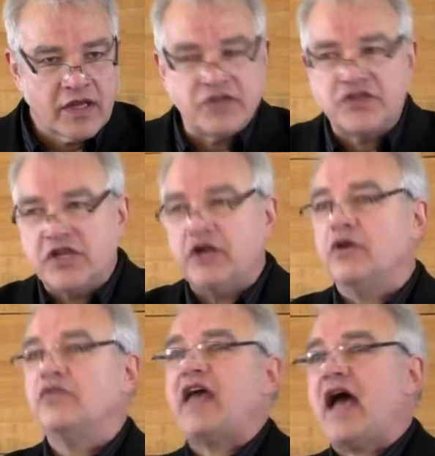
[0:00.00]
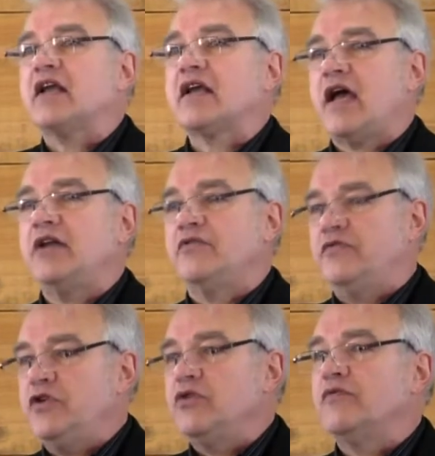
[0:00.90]
consider that kind of
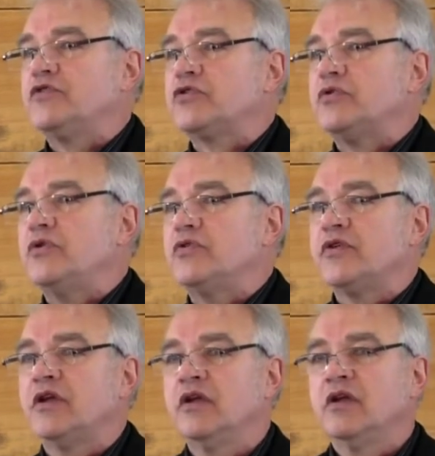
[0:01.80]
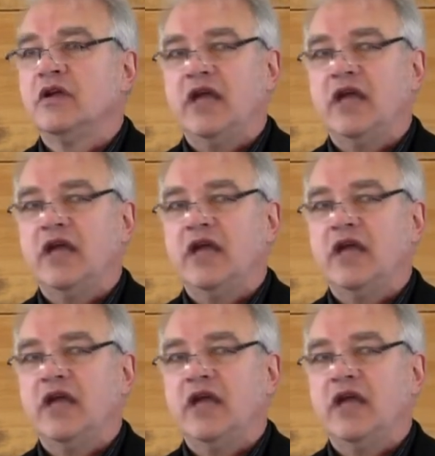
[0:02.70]
view of truth